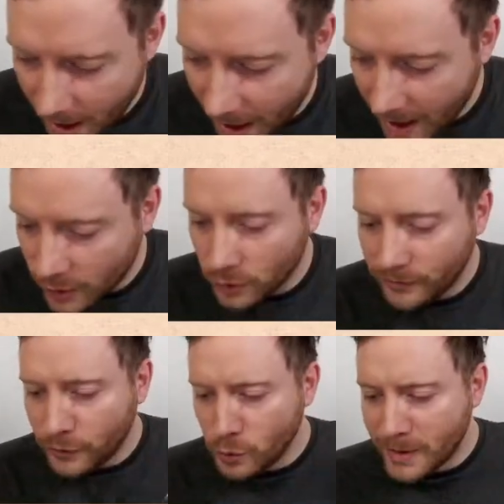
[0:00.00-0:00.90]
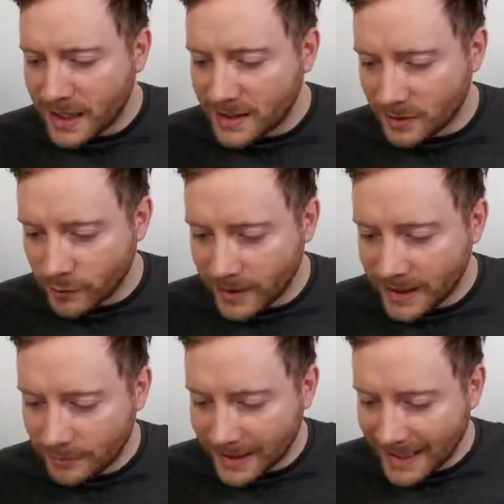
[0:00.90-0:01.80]
A good few meters are
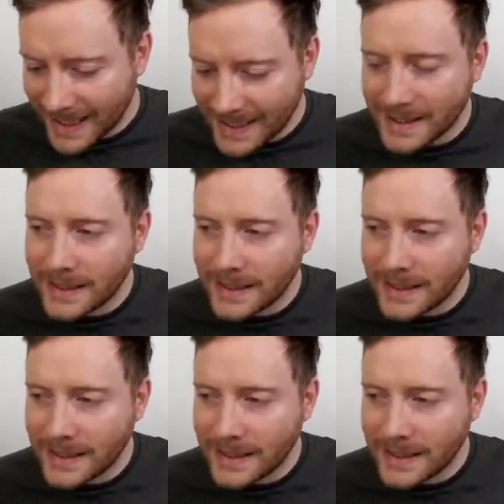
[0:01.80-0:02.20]
really, really